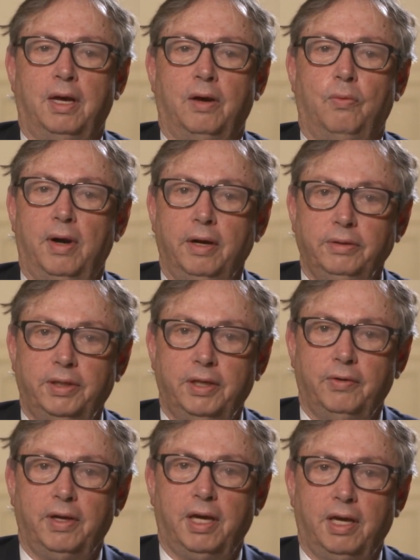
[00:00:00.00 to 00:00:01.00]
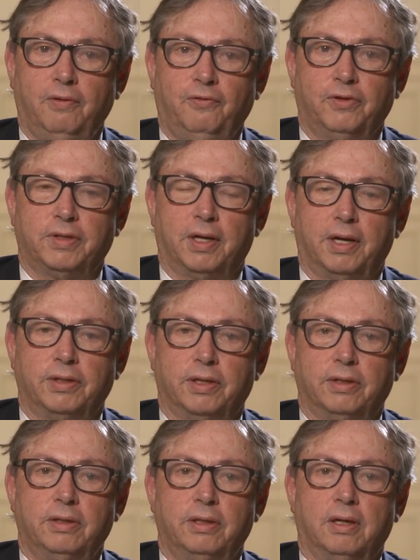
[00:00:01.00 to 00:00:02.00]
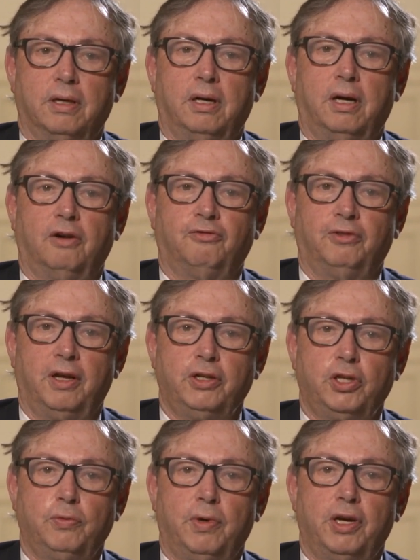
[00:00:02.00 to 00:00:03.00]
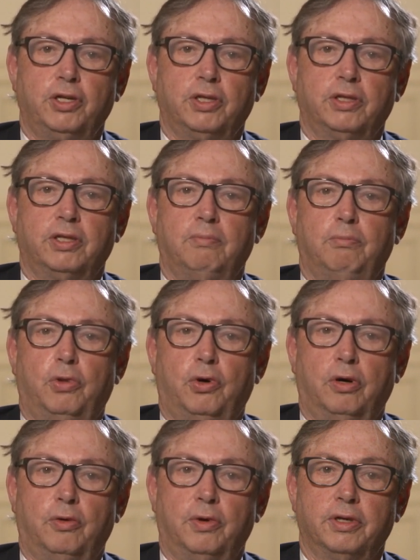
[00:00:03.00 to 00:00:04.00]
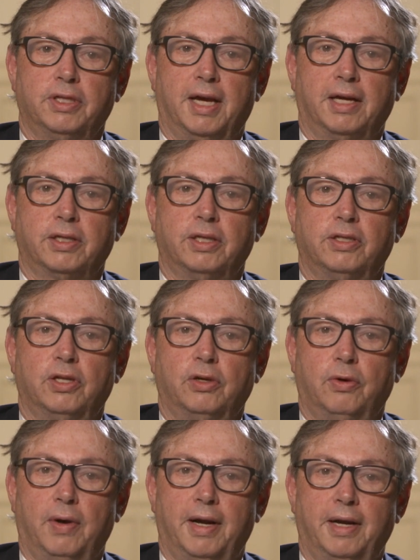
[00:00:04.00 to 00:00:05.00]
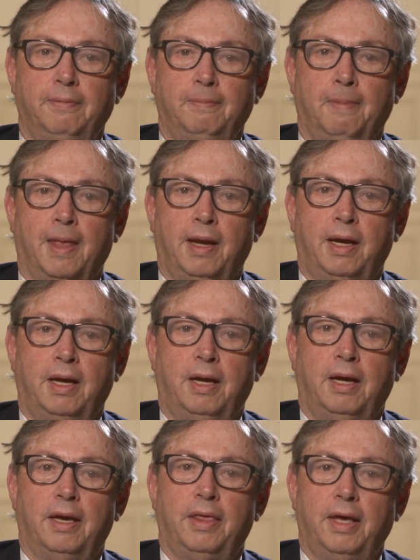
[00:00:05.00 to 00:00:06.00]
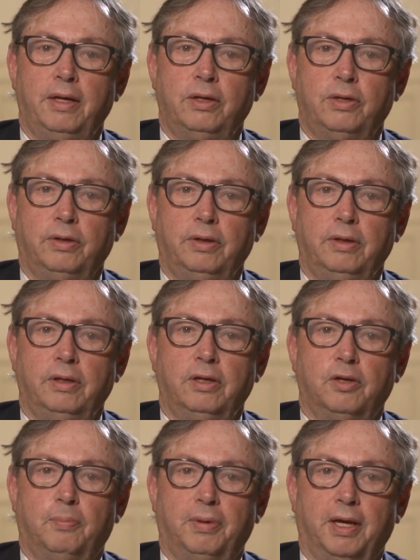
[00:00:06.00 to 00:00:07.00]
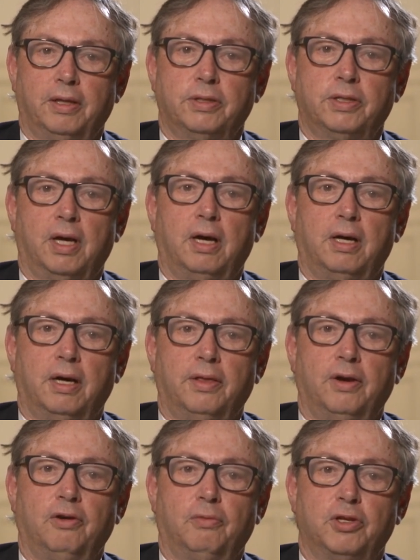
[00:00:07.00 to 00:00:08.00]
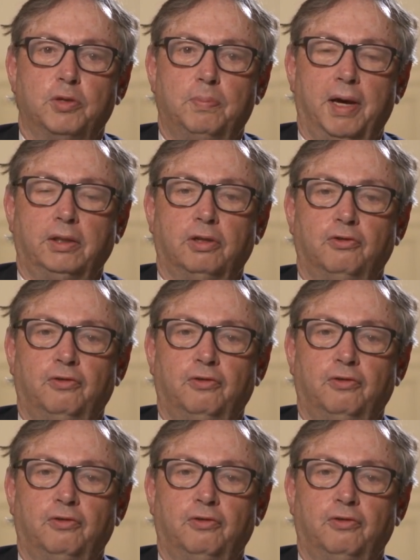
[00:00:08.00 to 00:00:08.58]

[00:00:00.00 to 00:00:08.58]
What our theory emphasizes are fluctuations in borrowers' access to credit that in turn depends on their respective